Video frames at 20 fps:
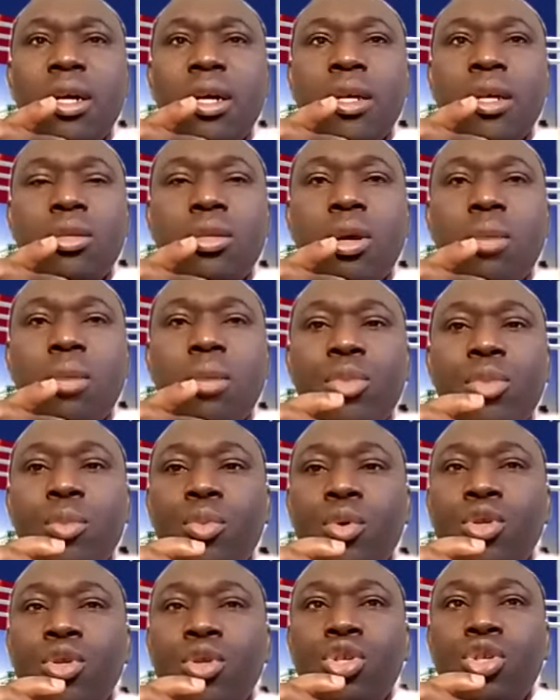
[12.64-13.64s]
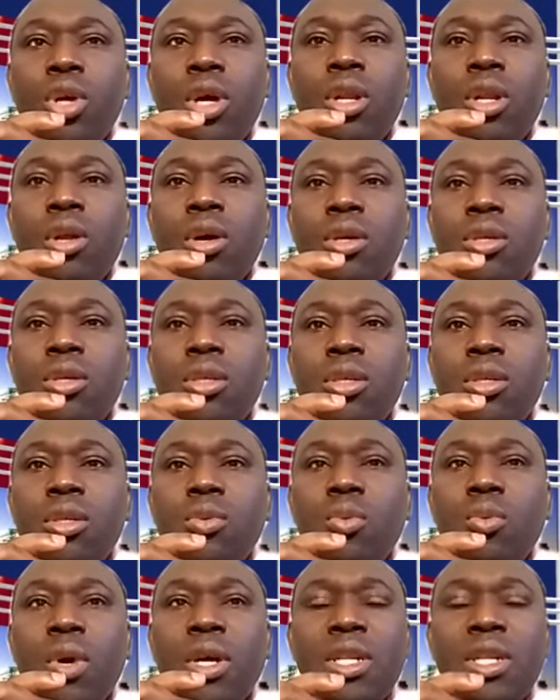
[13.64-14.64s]
Some people join us
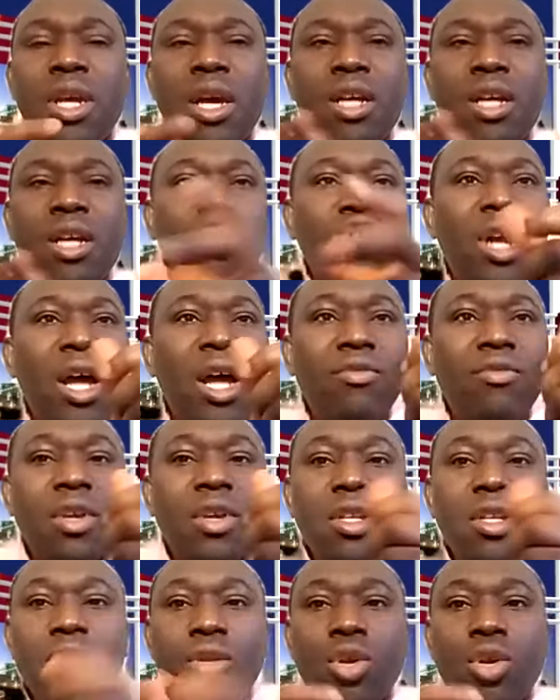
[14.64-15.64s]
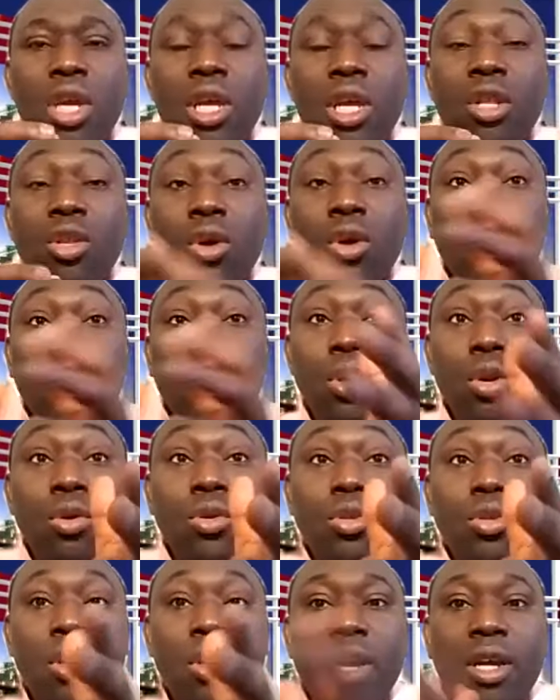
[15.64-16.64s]
while they are driving. Okay, don't
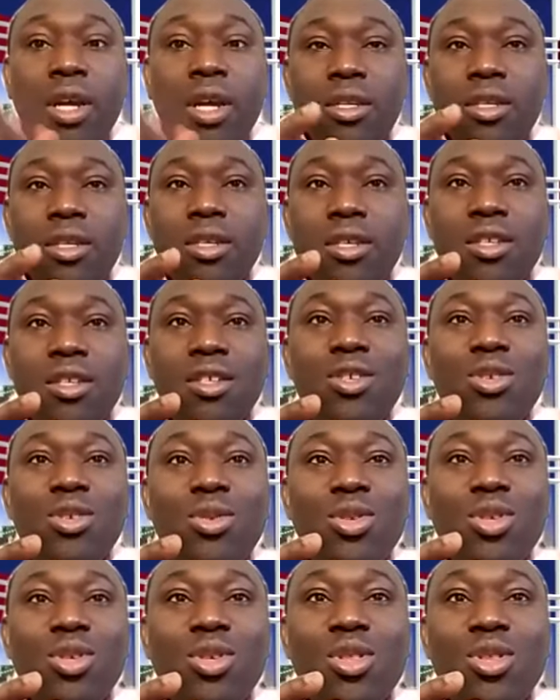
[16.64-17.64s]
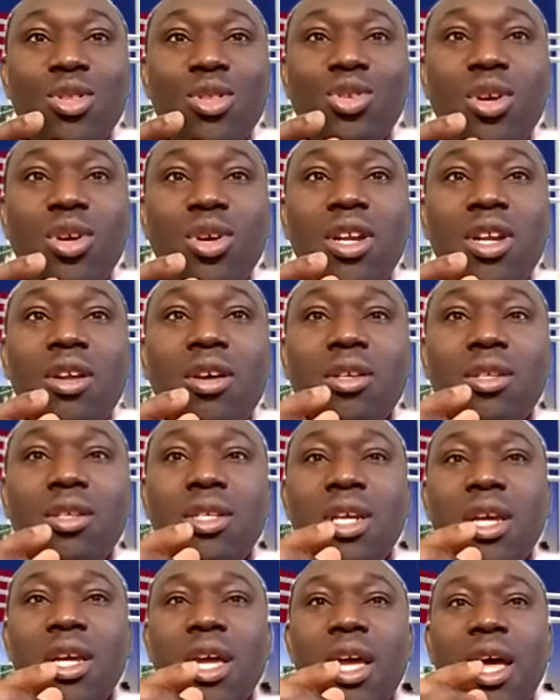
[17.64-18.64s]
close your eyes. You just join us
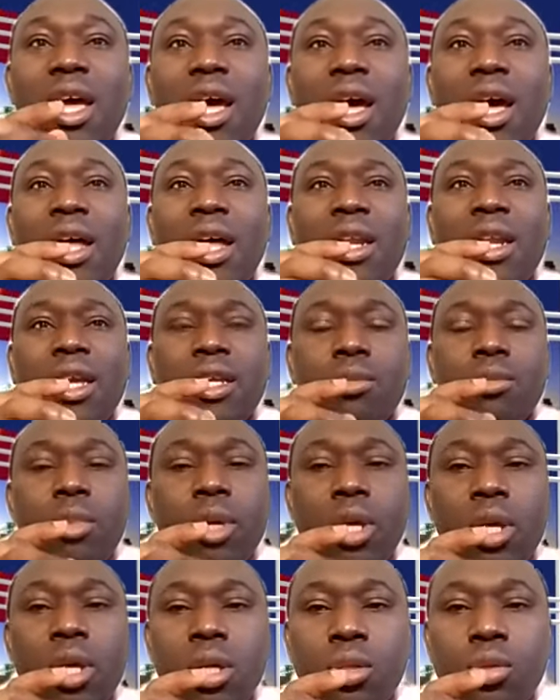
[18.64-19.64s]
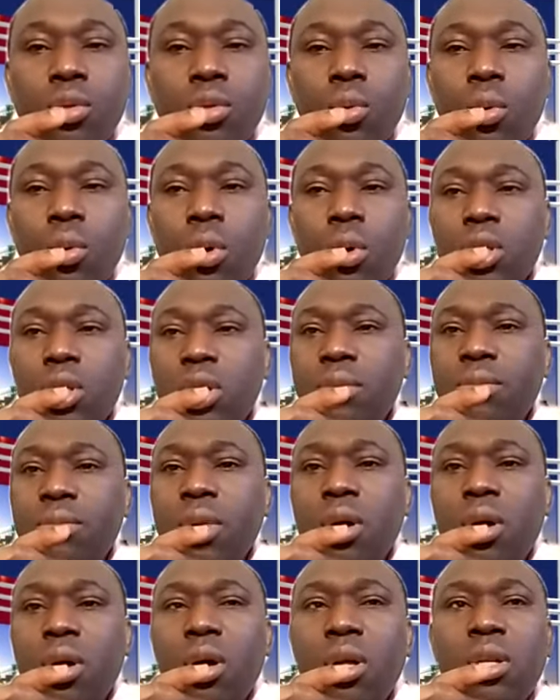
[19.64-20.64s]
and let's begin to worship
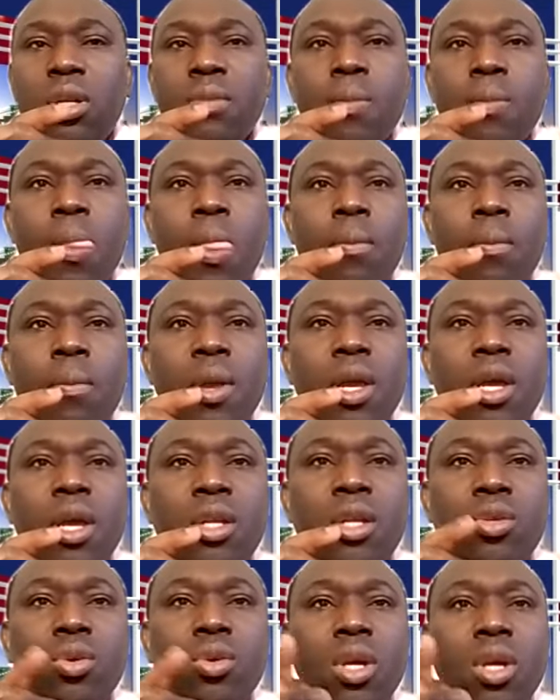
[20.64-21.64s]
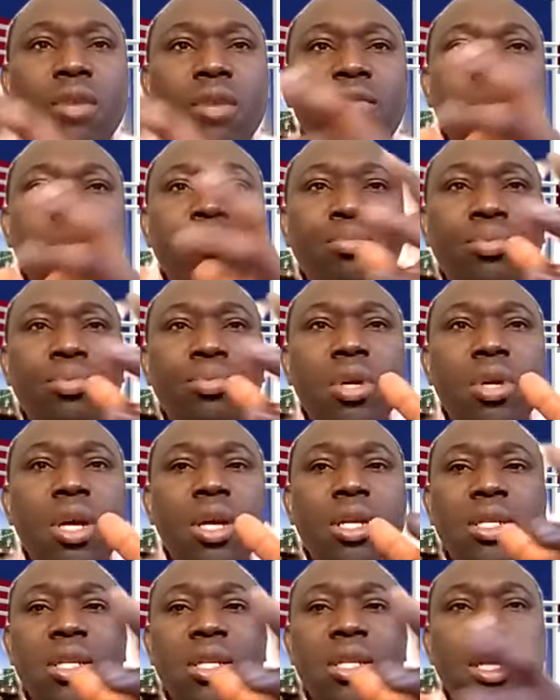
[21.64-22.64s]
God. Begin to give him
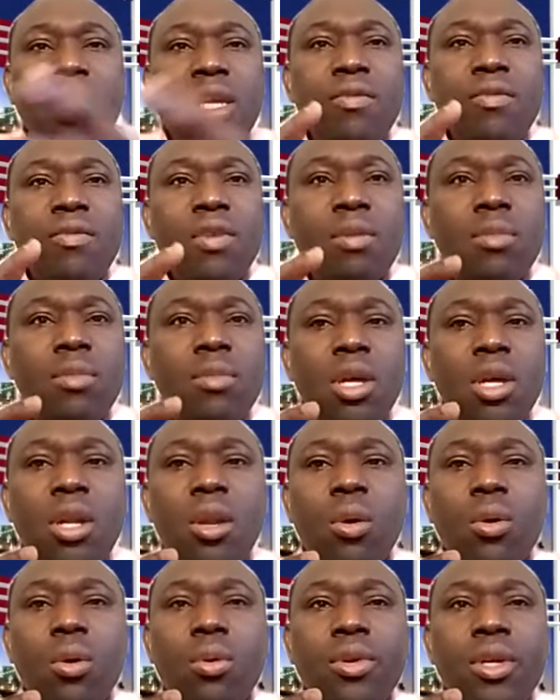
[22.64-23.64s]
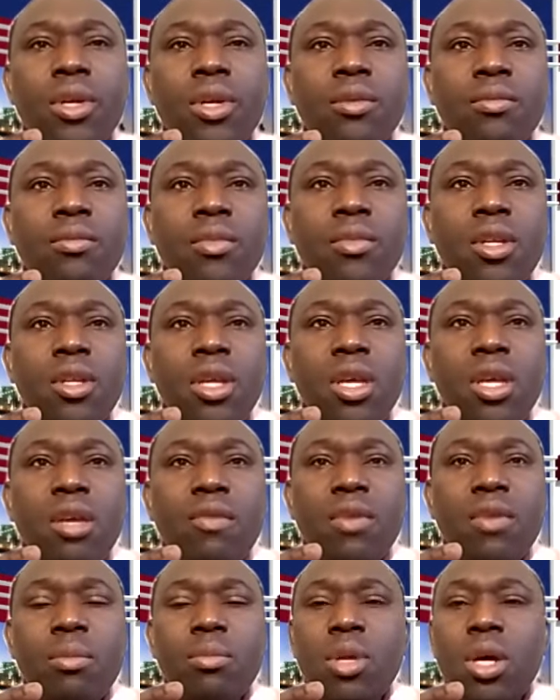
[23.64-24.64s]
praise and give him the glory.
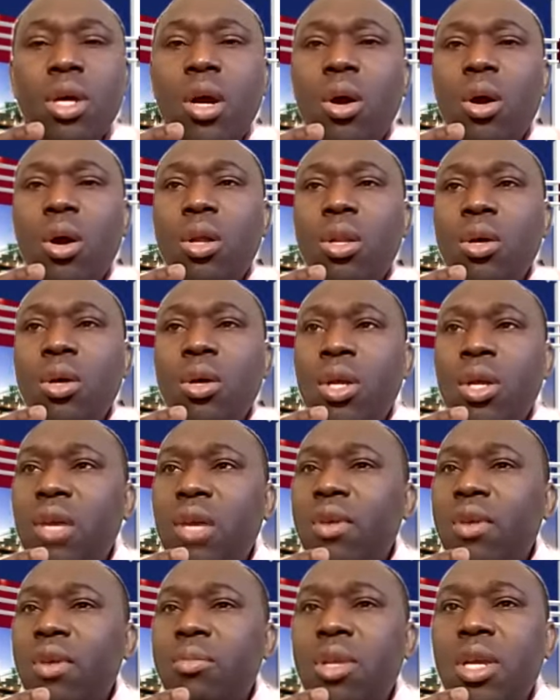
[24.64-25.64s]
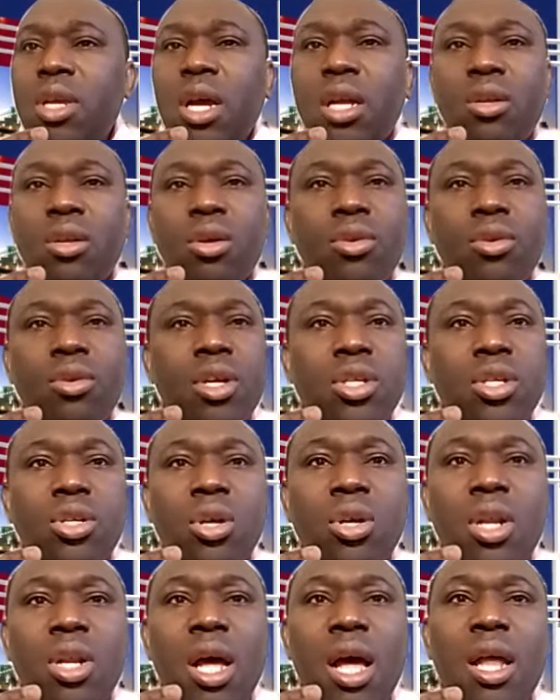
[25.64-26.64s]
Give him the honor. Give him the
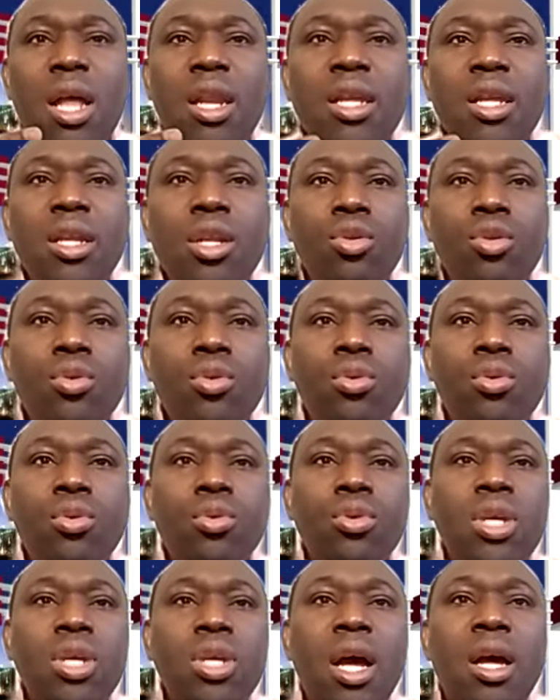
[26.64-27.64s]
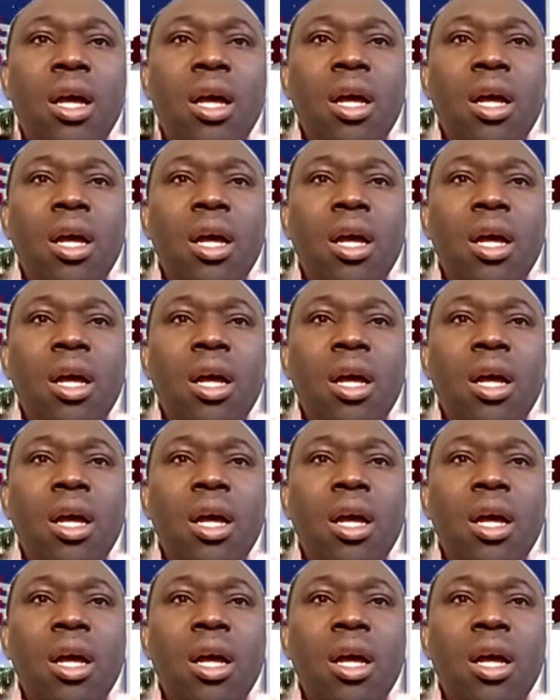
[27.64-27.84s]
adoration. Hallelujah.